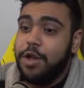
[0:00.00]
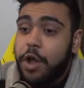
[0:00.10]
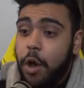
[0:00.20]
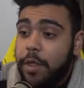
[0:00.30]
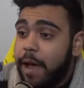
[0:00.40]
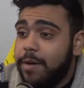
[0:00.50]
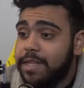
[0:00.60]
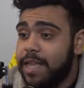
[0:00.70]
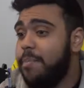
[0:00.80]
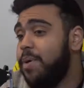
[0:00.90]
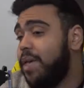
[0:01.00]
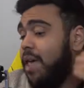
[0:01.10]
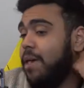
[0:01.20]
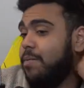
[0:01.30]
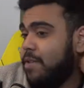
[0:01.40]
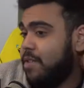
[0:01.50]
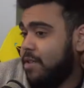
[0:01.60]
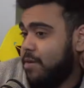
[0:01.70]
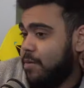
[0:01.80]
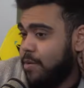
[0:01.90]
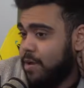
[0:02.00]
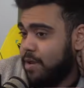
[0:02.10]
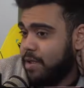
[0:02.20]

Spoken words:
No, that was Epic Games. I think you were reading.